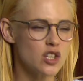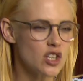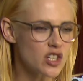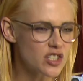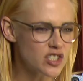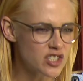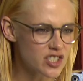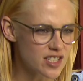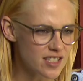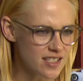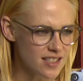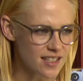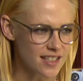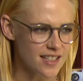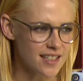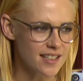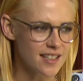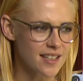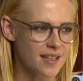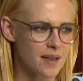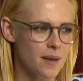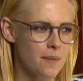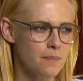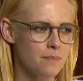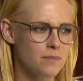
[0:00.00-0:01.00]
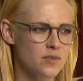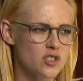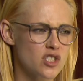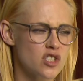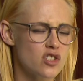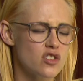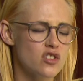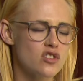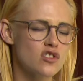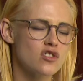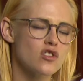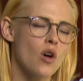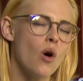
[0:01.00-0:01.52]
looks just like him. She's
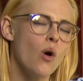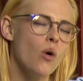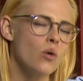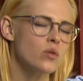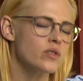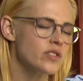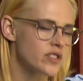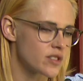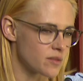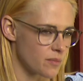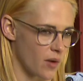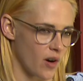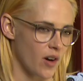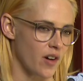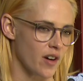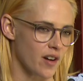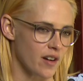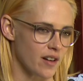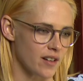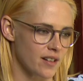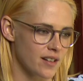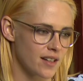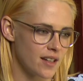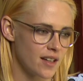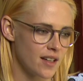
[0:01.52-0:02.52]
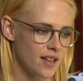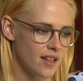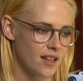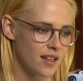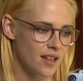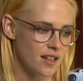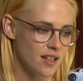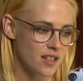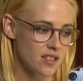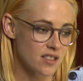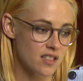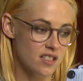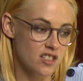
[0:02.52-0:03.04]
so smart.
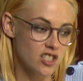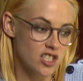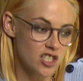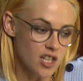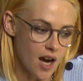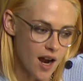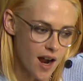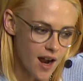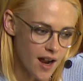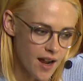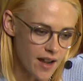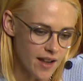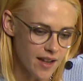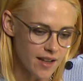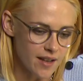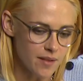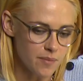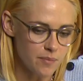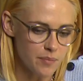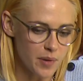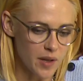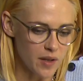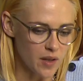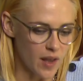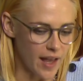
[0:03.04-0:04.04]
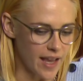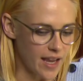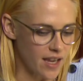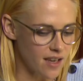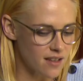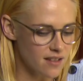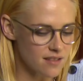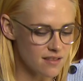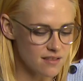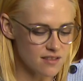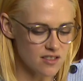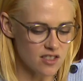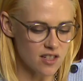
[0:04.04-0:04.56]
She's shy, but like
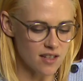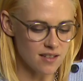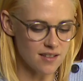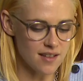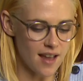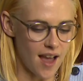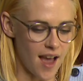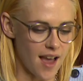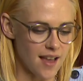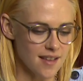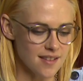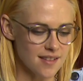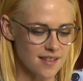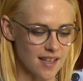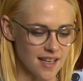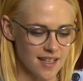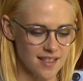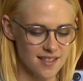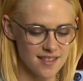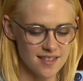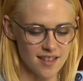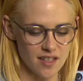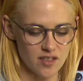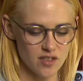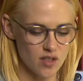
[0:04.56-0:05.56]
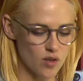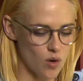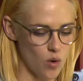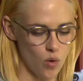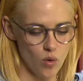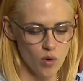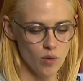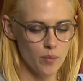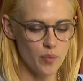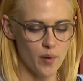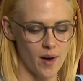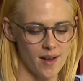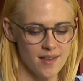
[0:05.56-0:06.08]
just has like such
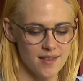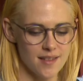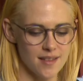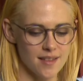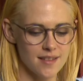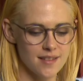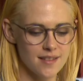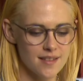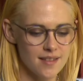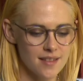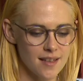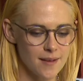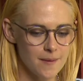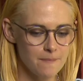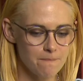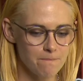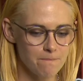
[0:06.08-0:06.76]
cool presence.